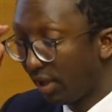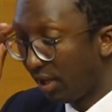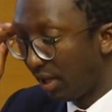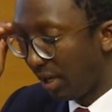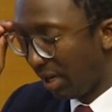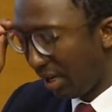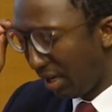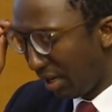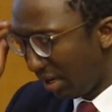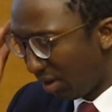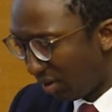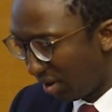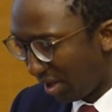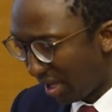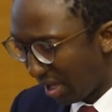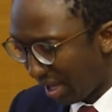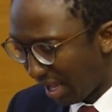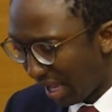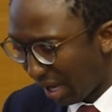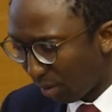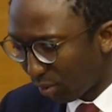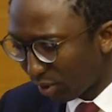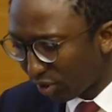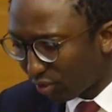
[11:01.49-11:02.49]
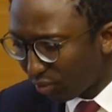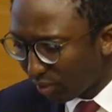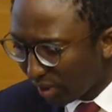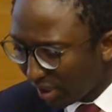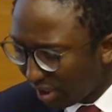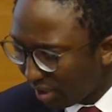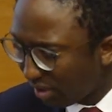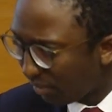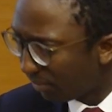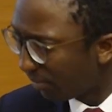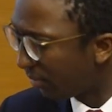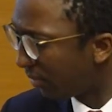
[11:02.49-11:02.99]
And I was
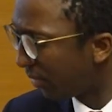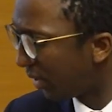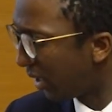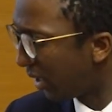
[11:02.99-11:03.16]
really